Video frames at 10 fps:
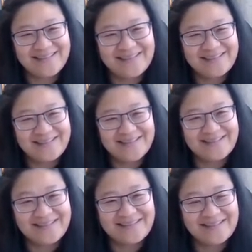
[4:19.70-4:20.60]

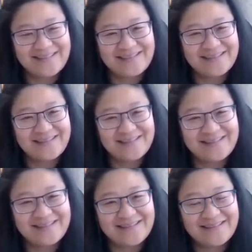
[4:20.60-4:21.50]

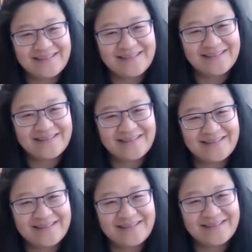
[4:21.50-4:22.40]

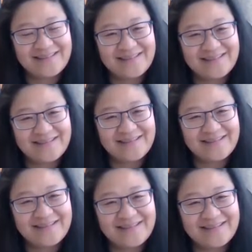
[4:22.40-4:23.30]

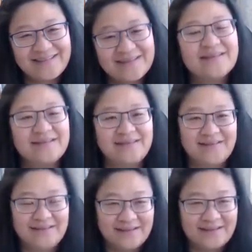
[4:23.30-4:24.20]

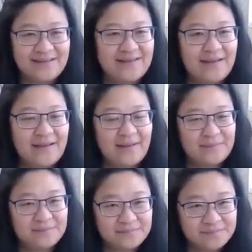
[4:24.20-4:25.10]

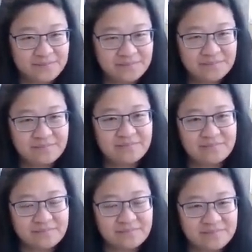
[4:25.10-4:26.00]

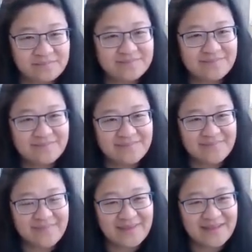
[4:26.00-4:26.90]

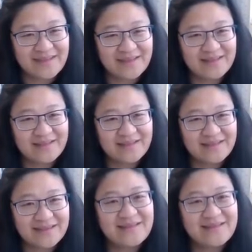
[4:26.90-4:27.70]
This person isn't speaking.